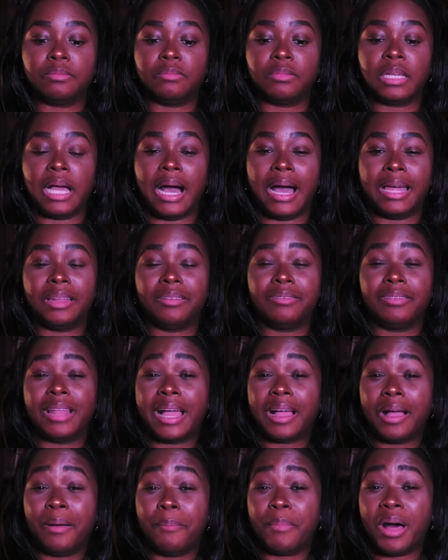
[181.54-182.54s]
kind of
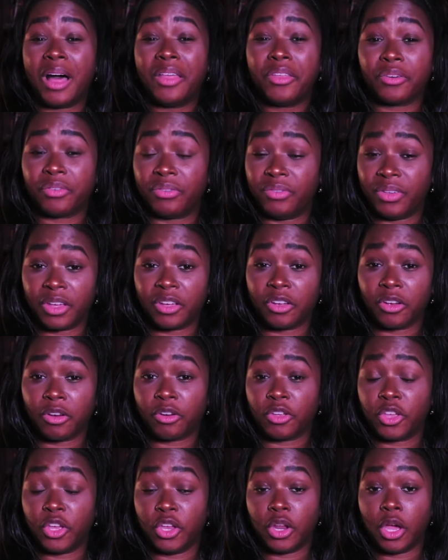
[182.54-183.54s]
like a mother
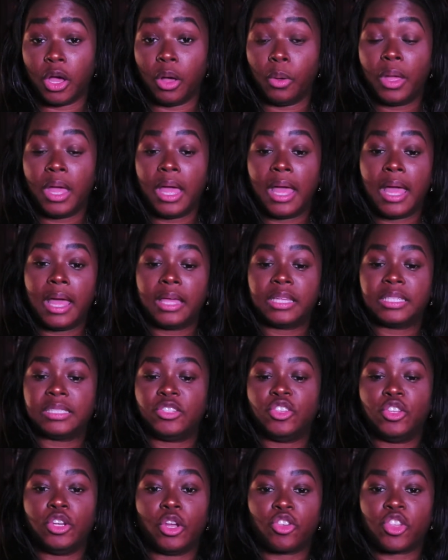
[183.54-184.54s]
figure,
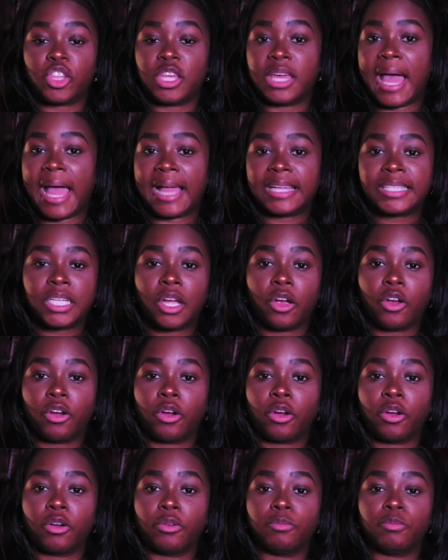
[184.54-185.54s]
she asks
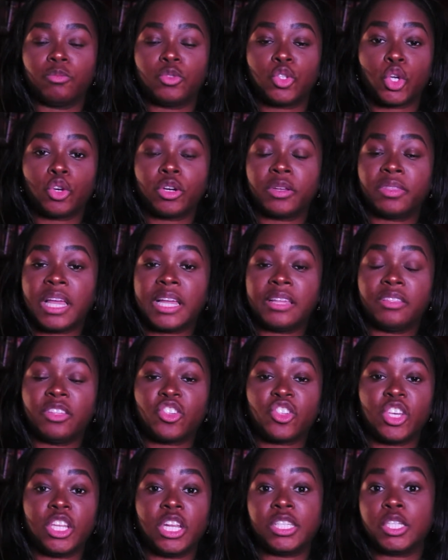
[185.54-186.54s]
her certain things that
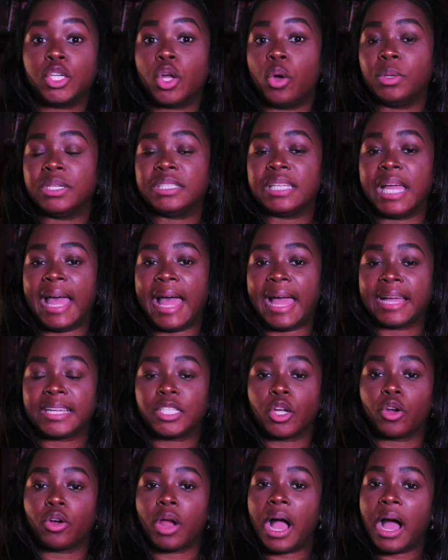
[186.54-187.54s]
she doesn't always
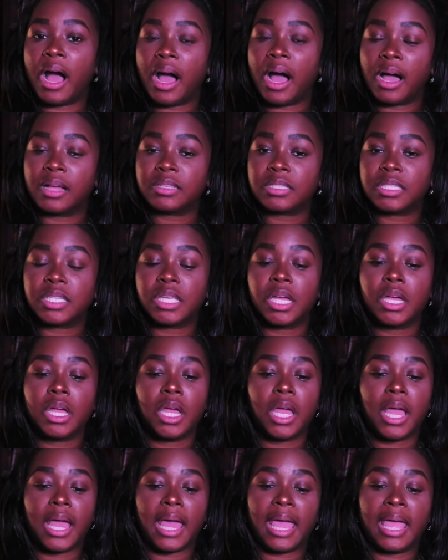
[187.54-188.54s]
ask her aunts.
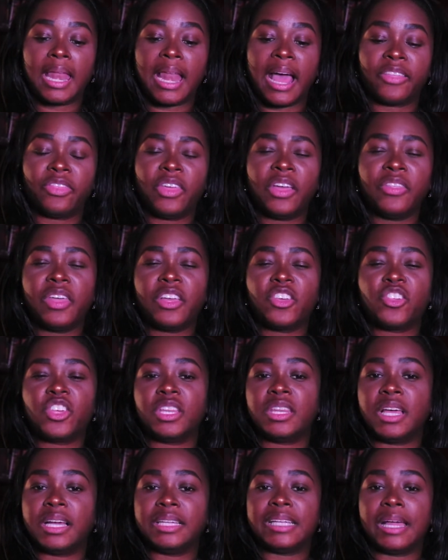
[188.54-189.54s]
And I think that she
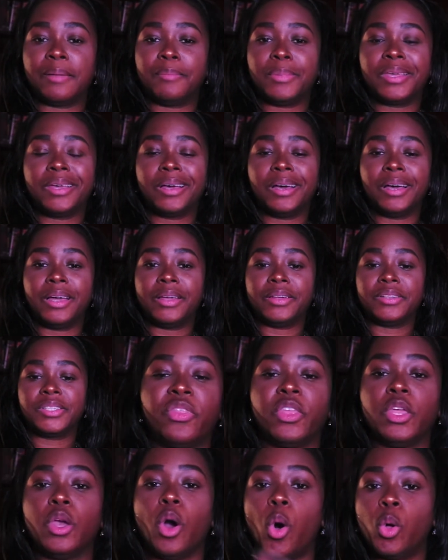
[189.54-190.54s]
does that because
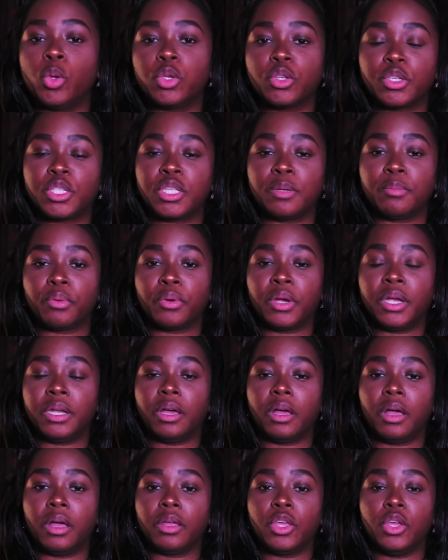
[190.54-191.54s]
the older
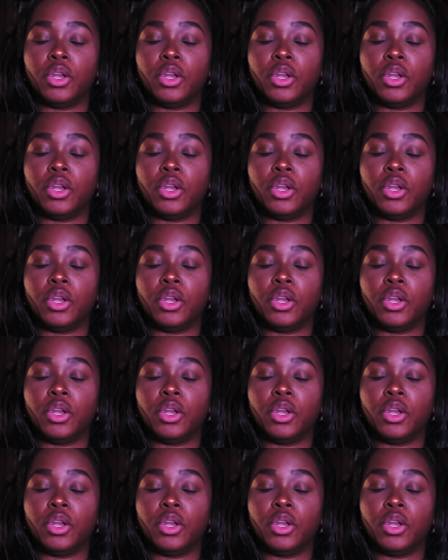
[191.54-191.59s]
Sabrina,